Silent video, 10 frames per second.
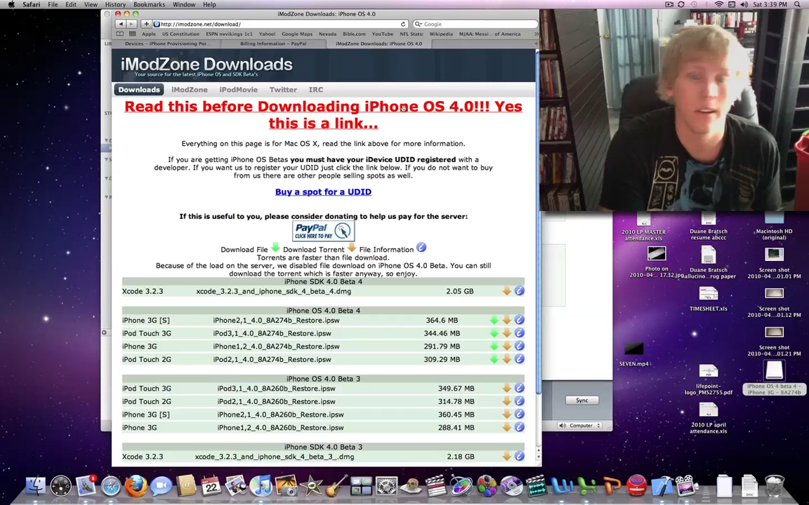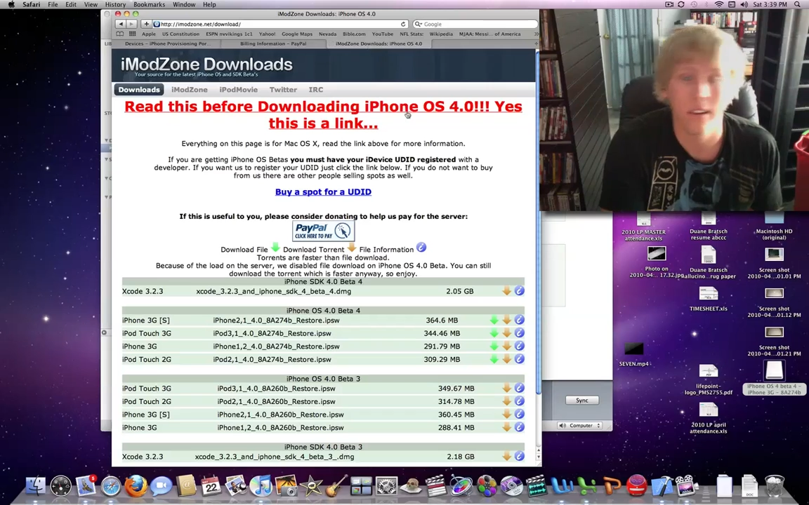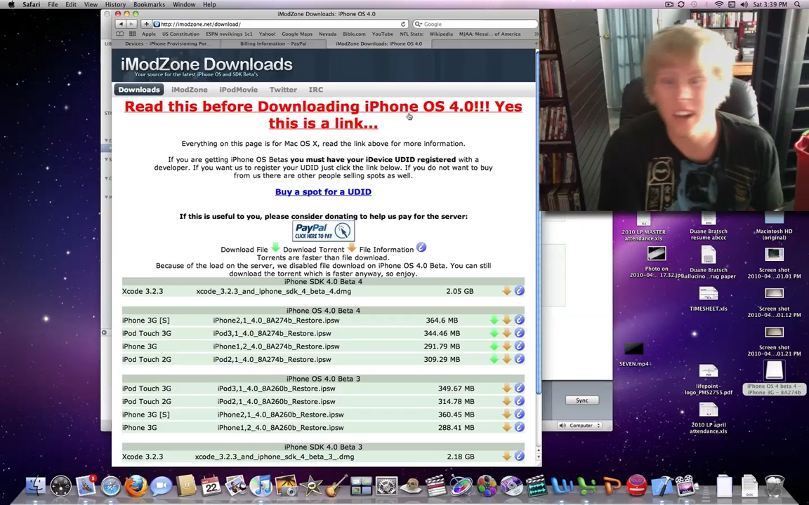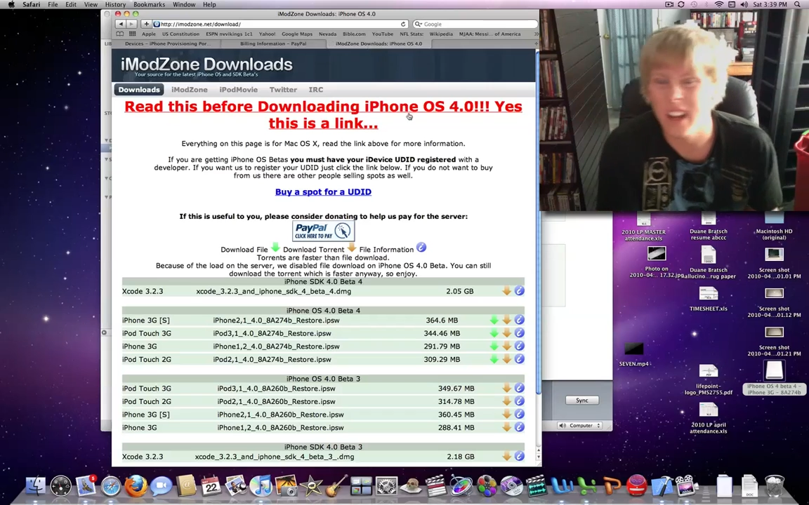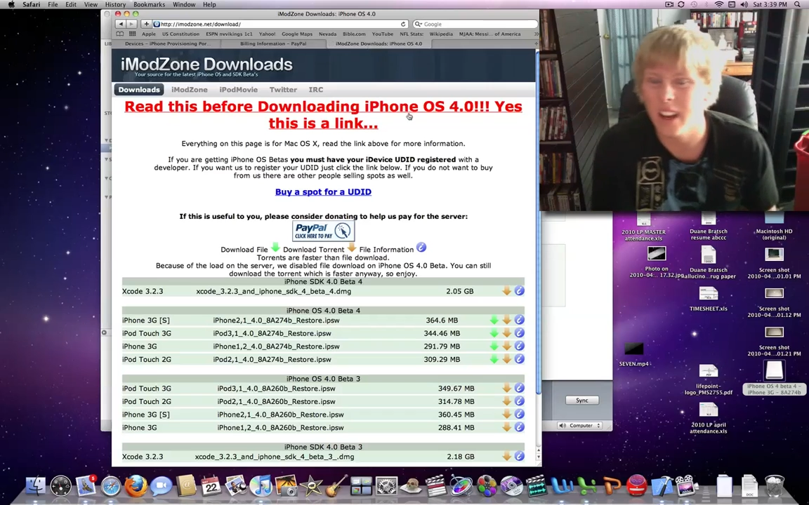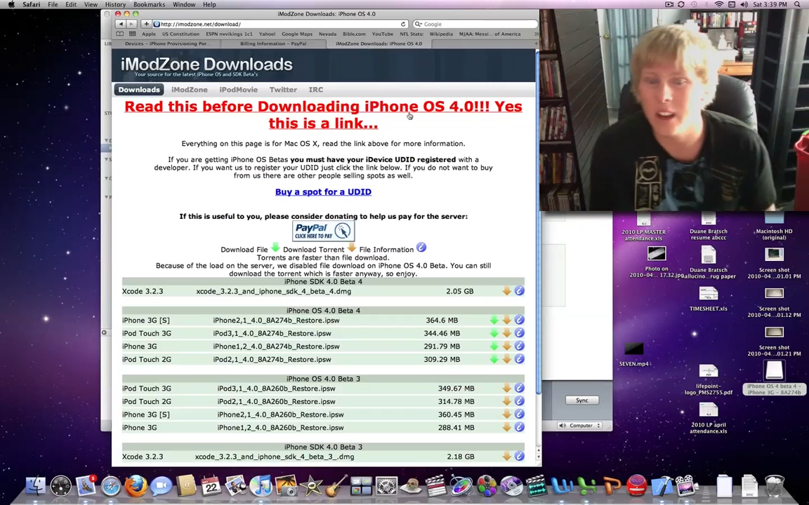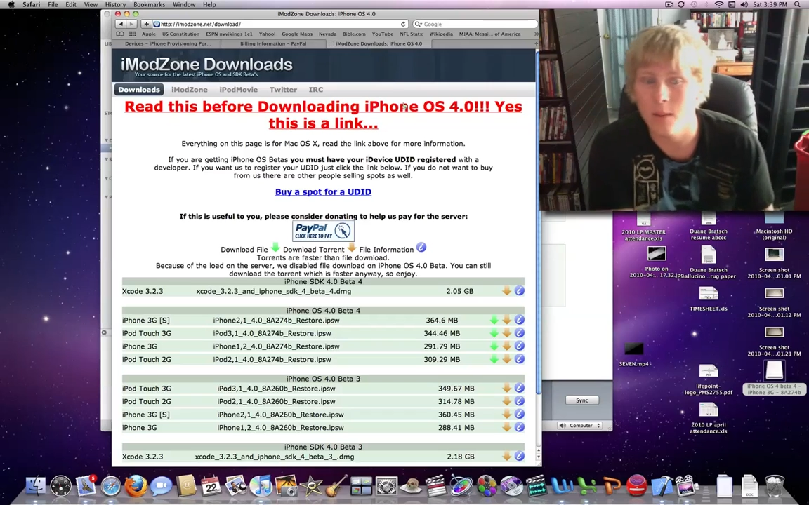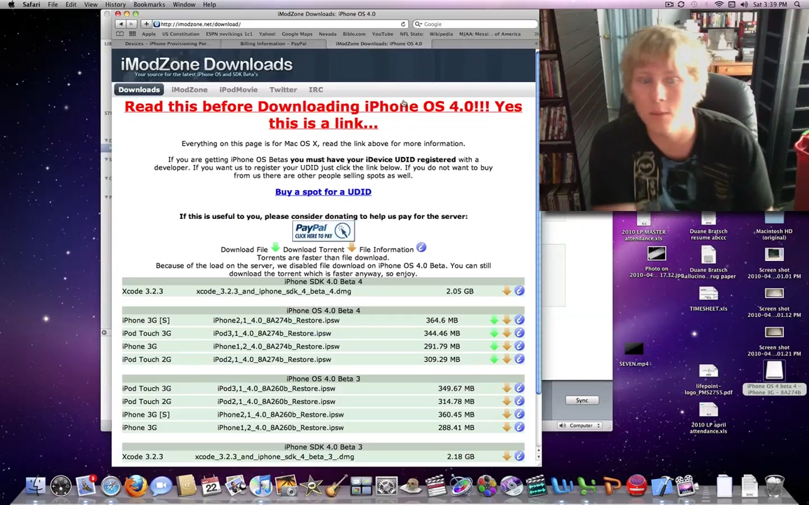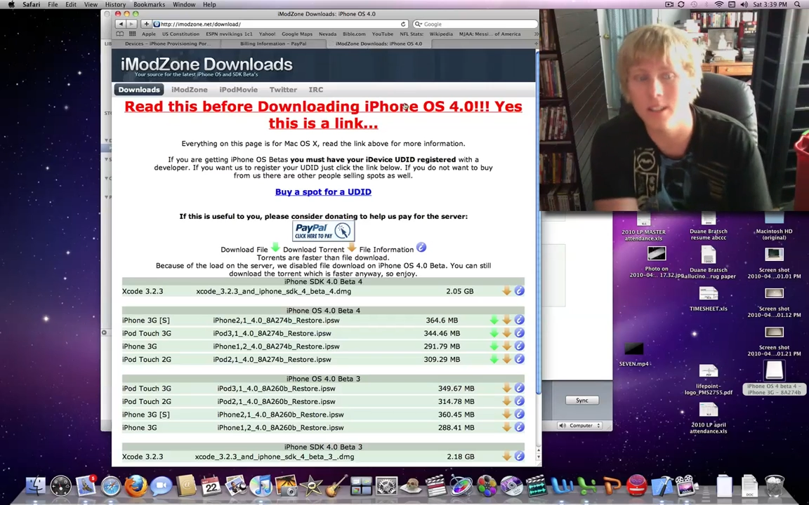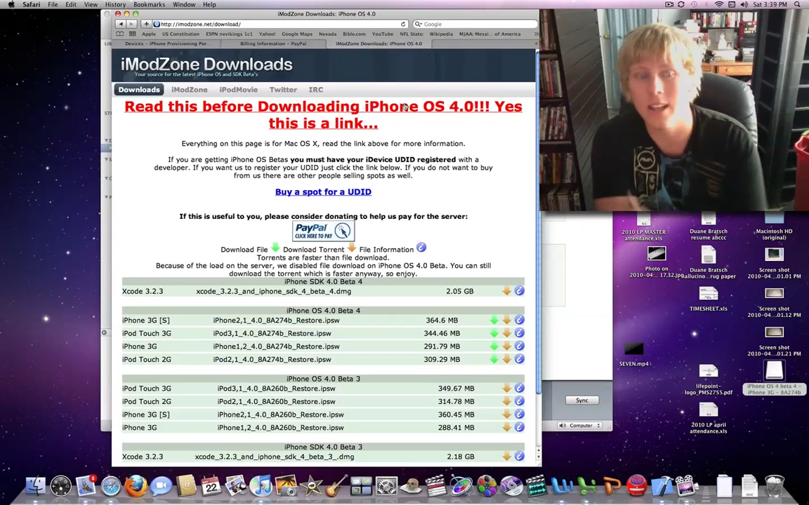taking a
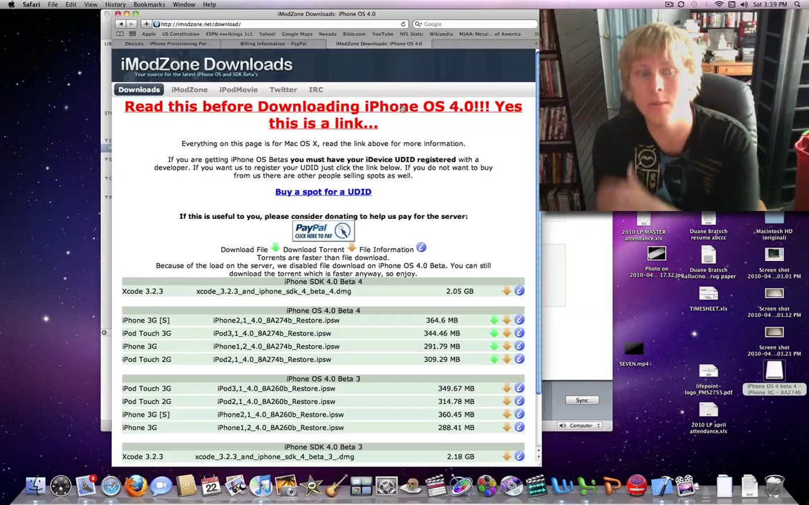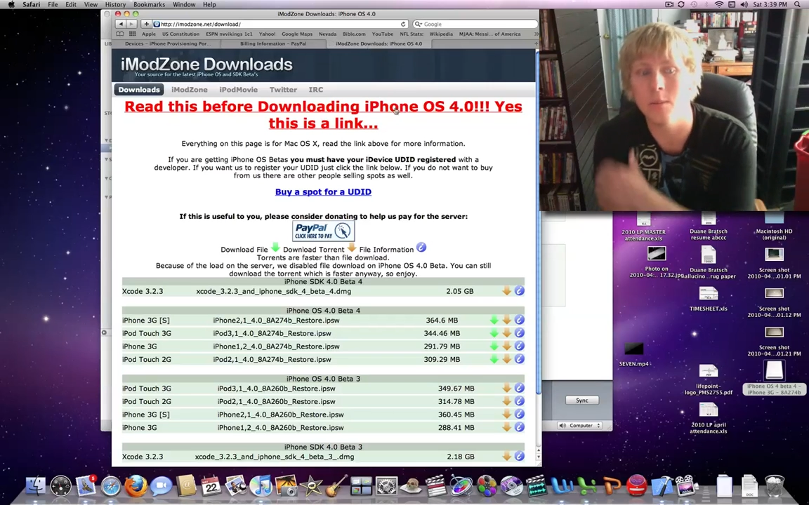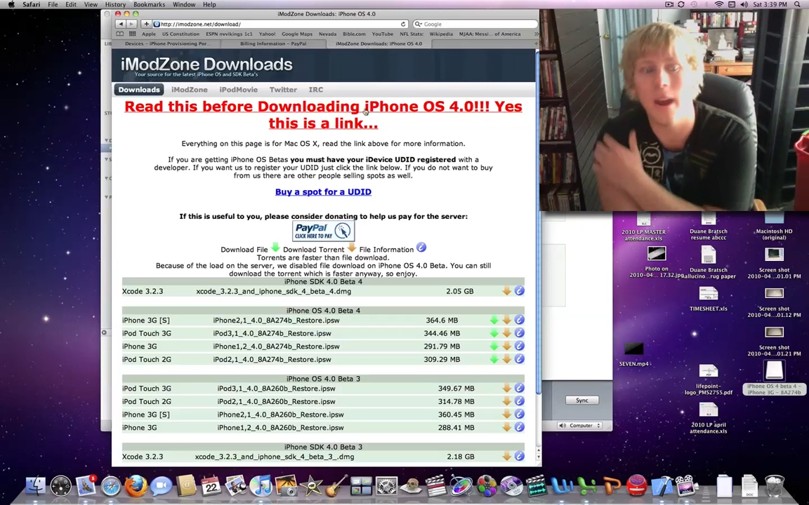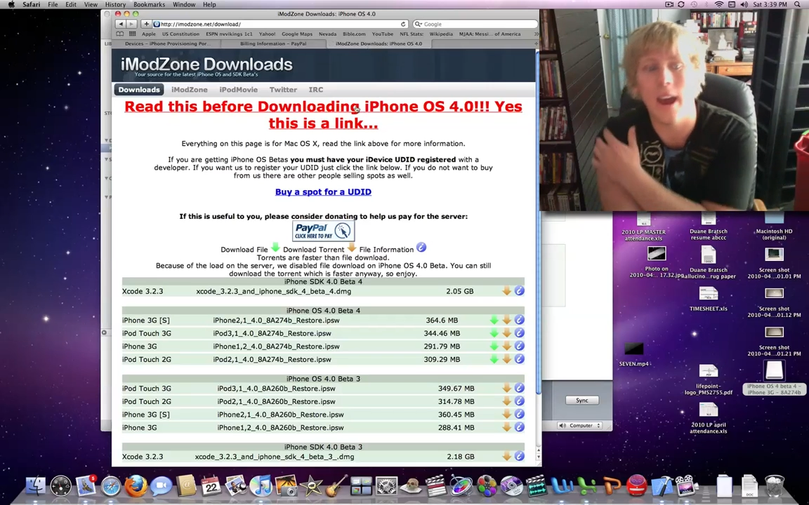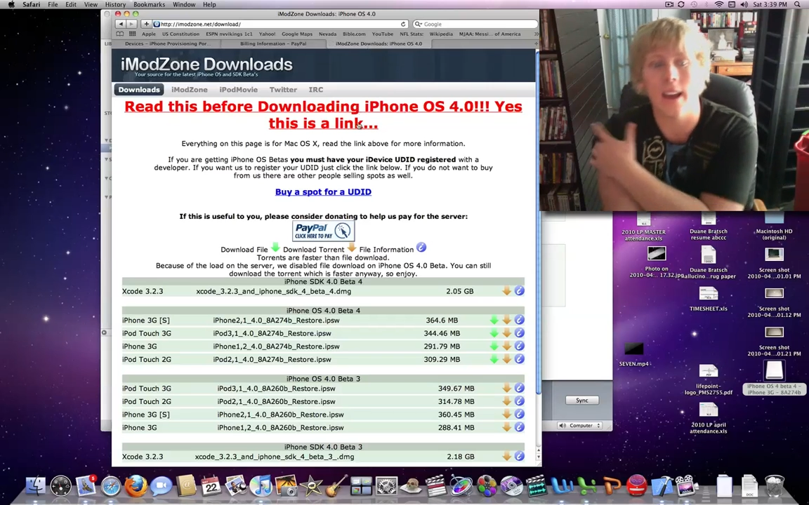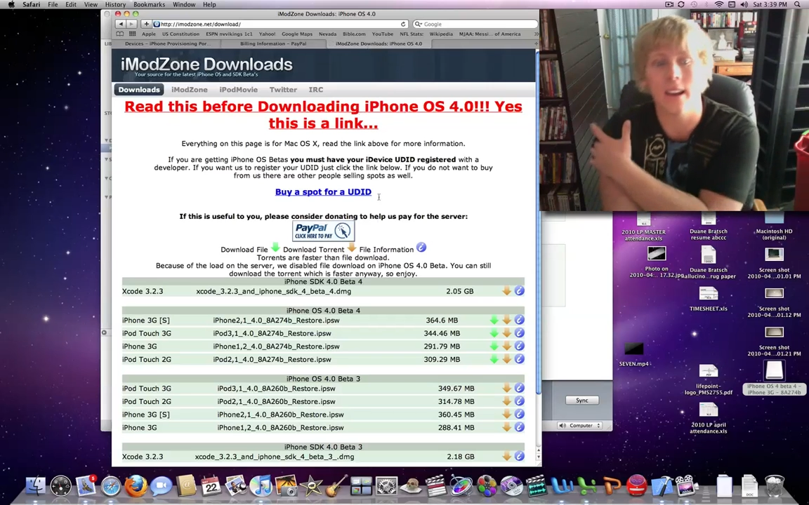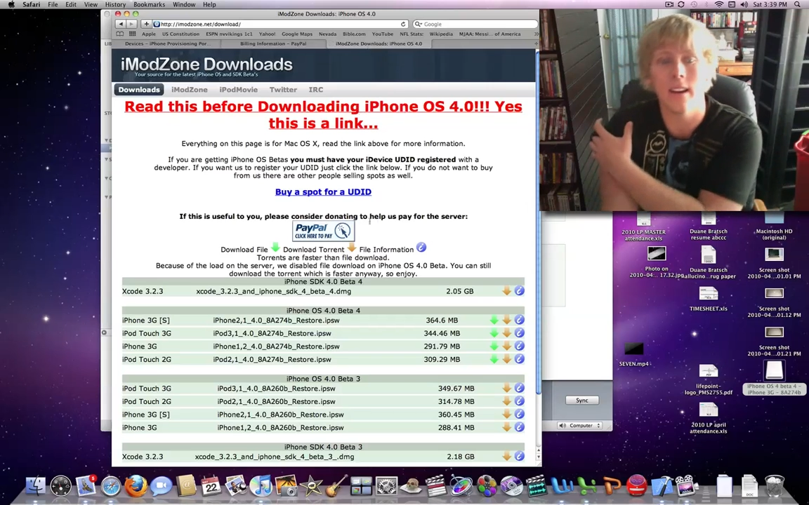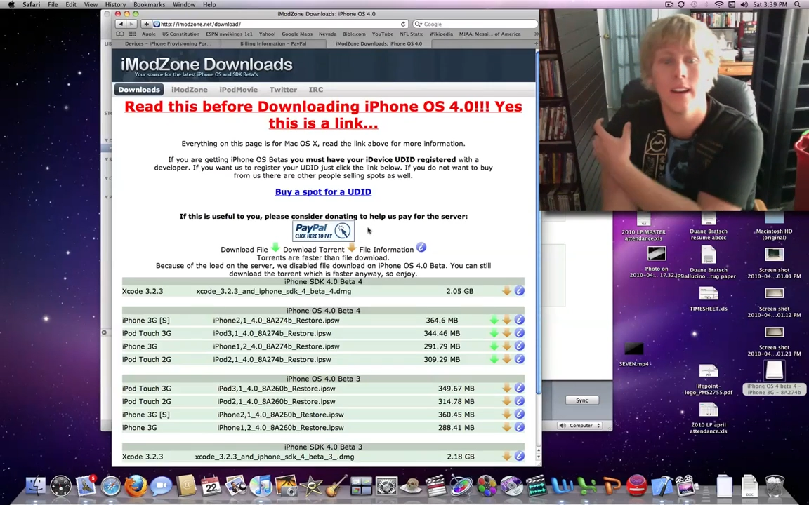couple steps back,